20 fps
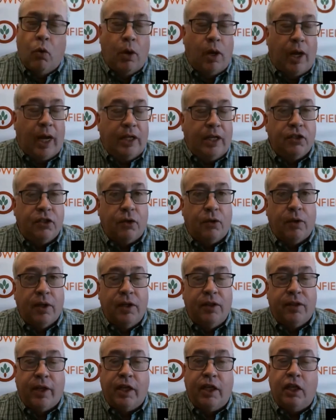Well, I certainly
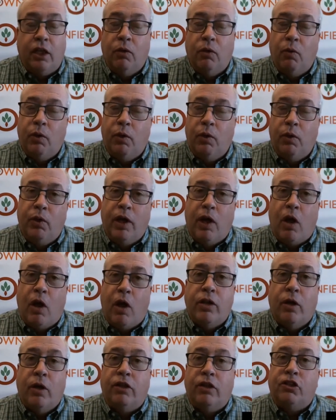think you, we, we all
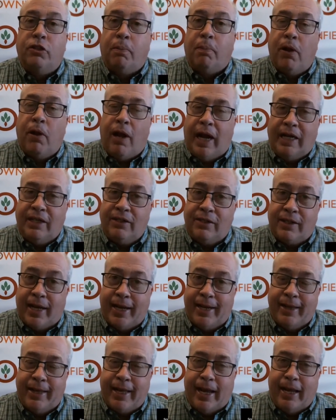know the supply
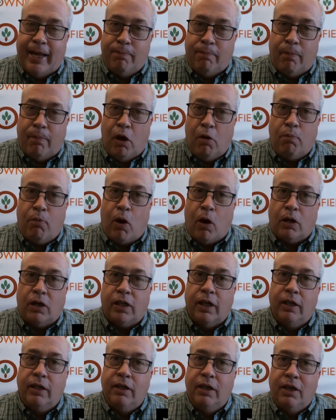side of that
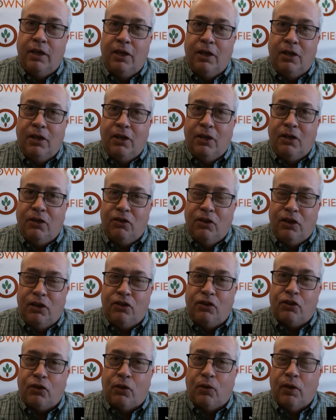market is,
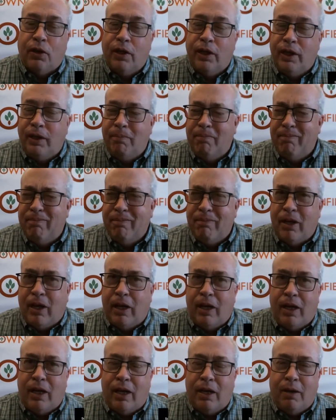is certainly
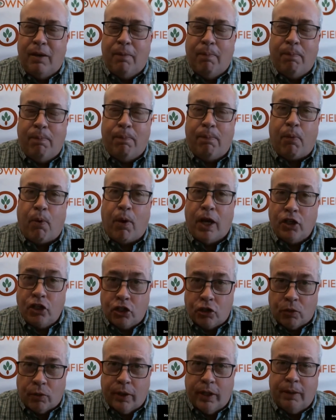uh,
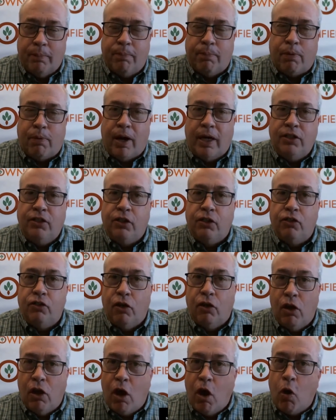pressuring prices
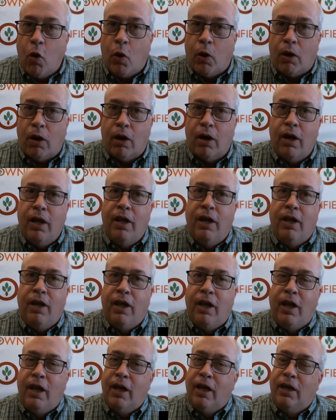lower.
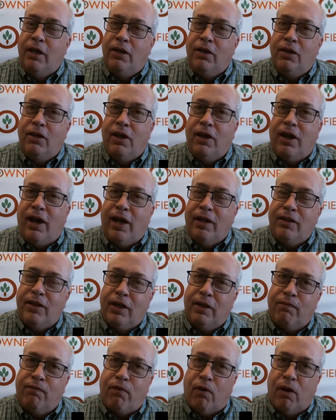And I
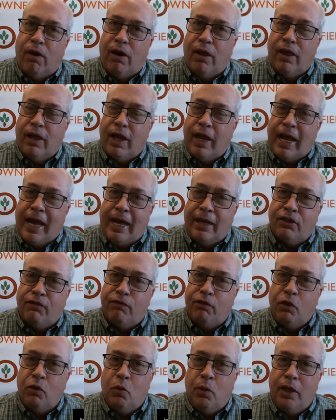think for uh, the last
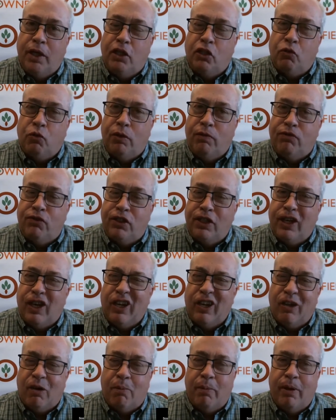few weeks, we've seen a
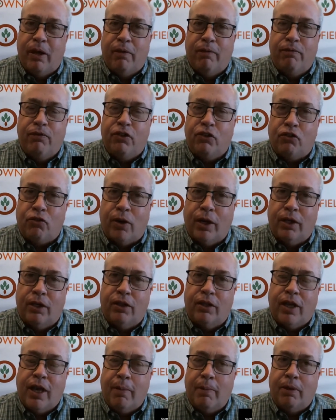little bit of
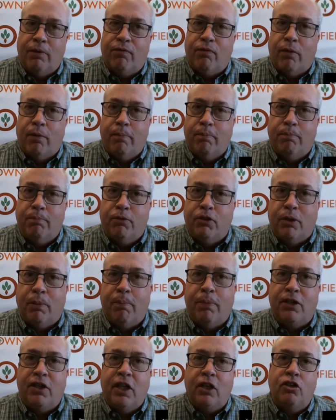strength coming from some
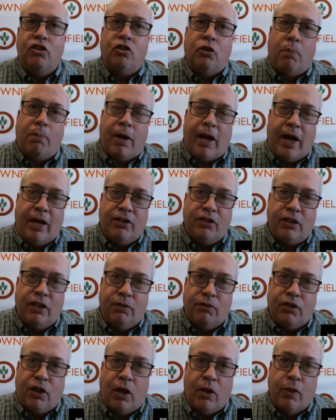potential
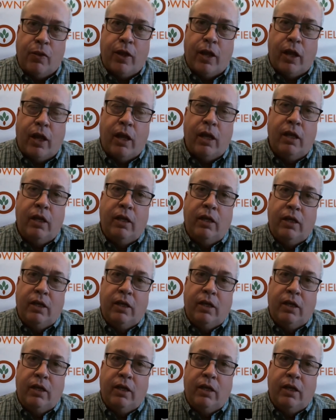positives on the